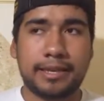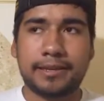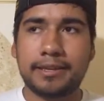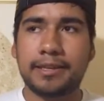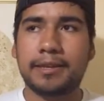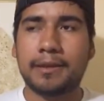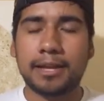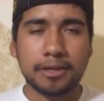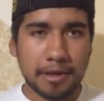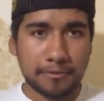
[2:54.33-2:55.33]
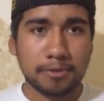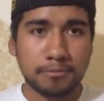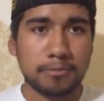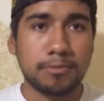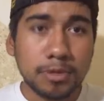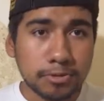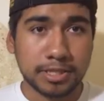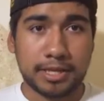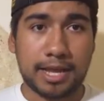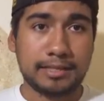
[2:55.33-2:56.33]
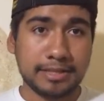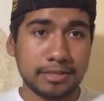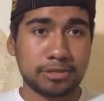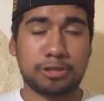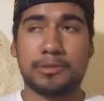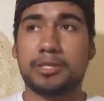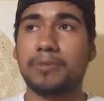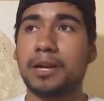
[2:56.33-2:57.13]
Like, I know every music has instruments,